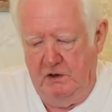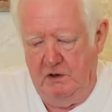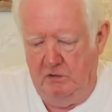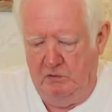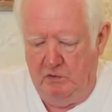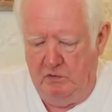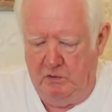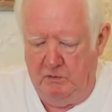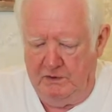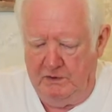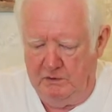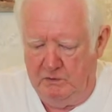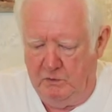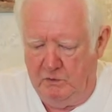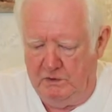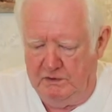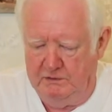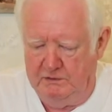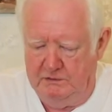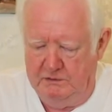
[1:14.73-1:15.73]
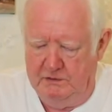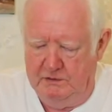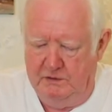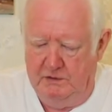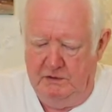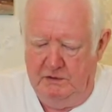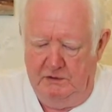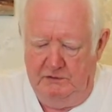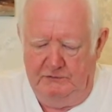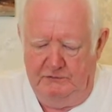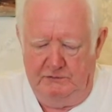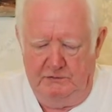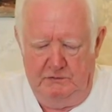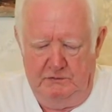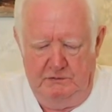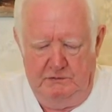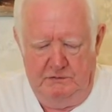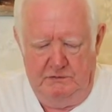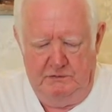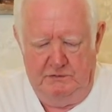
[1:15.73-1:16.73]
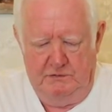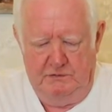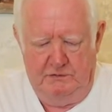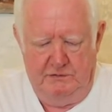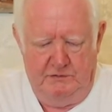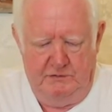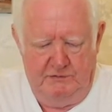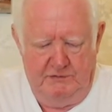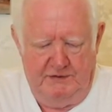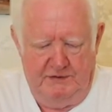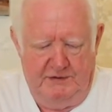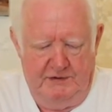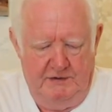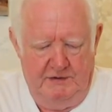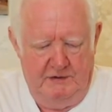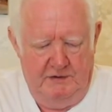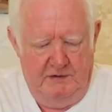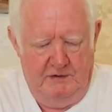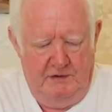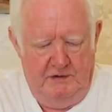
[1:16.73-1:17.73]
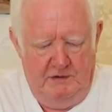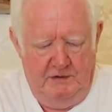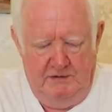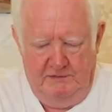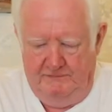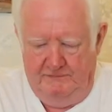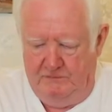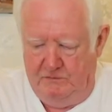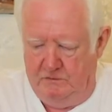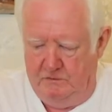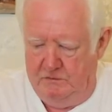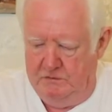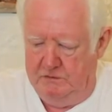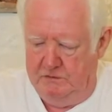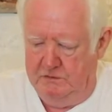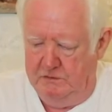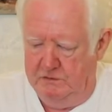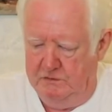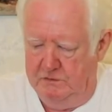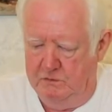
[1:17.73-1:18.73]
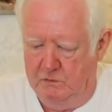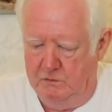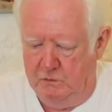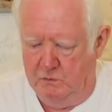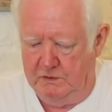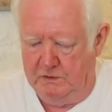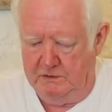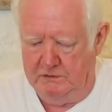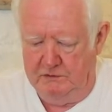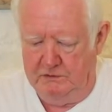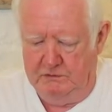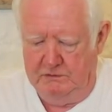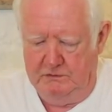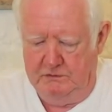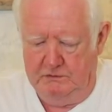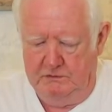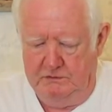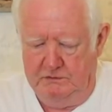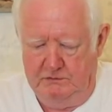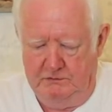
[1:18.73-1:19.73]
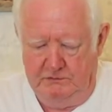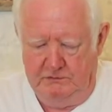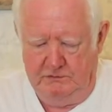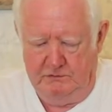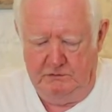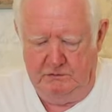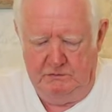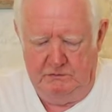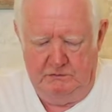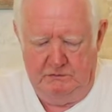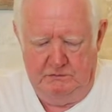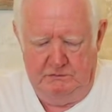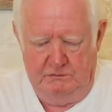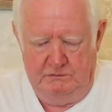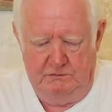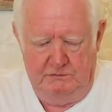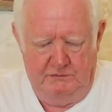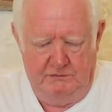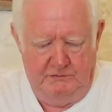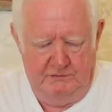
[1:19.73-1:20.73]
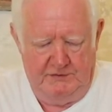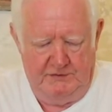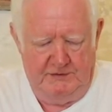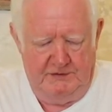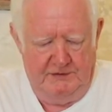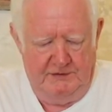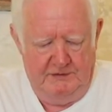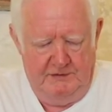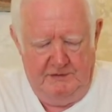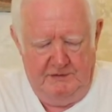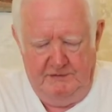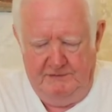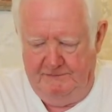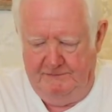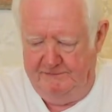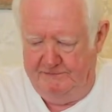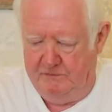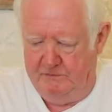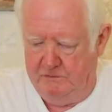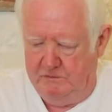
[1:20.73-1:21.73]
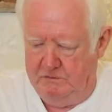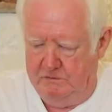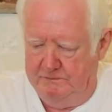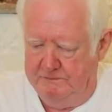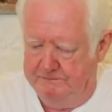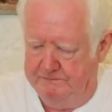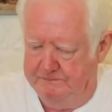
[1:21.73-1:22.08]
wrong way up, 1, 2, 3, 4, 1, 2, 3, 4.